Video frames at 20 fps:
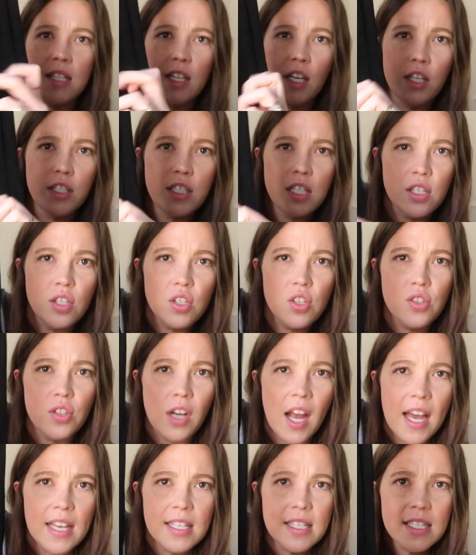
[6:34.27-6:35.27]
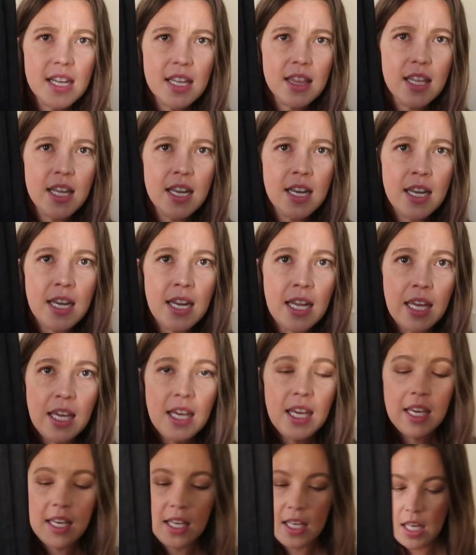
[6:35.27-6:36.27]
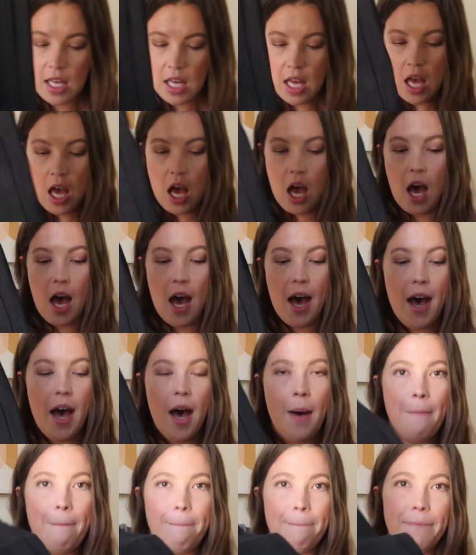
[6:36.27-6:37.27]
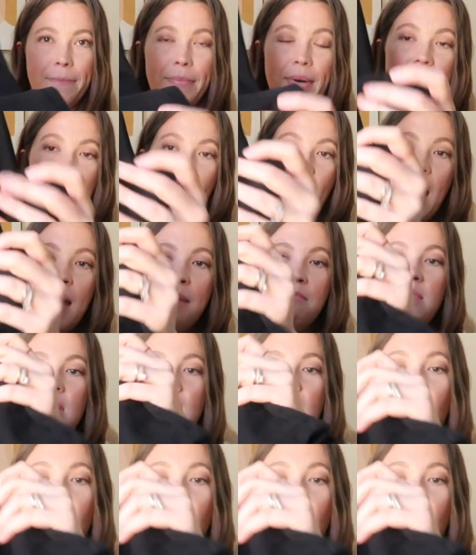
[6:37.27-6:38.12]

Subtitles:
They're distressed at the knee, but I'm